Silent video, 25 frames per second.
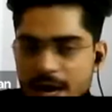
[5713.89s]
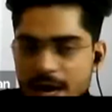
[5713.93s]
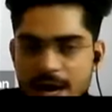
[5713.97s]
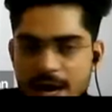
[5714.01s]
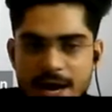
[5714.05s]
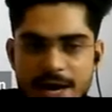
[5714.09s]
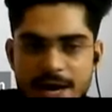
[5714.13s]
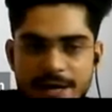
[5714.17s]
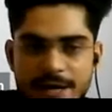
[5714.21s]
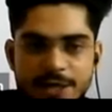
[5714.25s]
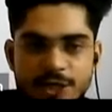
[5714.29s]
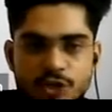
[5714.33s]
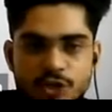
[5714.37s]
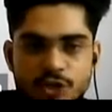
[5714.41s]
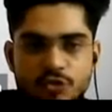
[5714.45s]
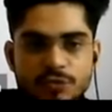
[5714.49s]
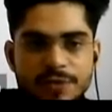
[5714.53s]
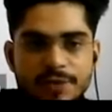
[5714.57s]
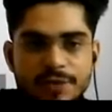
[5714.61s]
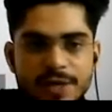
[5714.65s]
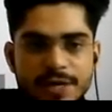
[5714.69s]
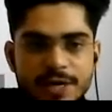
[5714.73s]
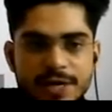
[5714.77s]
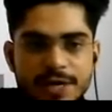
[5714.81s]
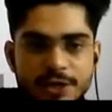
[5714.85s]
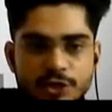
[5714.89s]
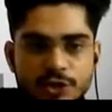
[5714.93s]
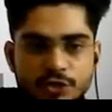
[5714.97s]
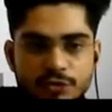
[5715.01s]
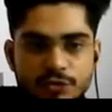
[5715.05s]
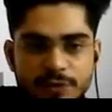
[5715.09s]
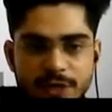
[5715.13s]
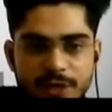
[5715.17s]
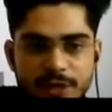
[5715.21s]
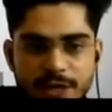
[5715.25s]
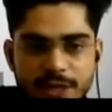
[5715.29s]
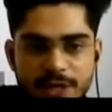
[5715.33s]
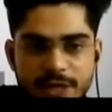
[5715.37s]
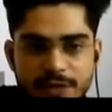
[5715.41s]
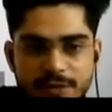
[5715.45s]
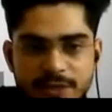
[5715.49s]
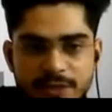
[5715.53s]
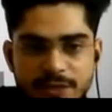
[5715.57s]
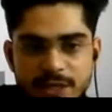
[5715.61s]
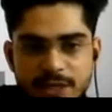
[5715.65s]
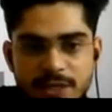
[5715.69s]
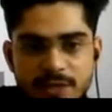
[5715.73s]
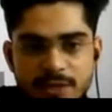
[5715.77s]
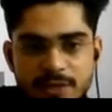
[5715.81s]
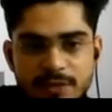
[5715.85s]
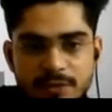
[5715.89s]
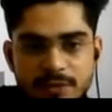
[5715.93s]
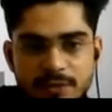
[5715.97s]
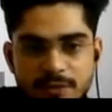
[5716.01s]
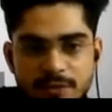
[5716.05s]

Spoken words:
R equivalent you will get the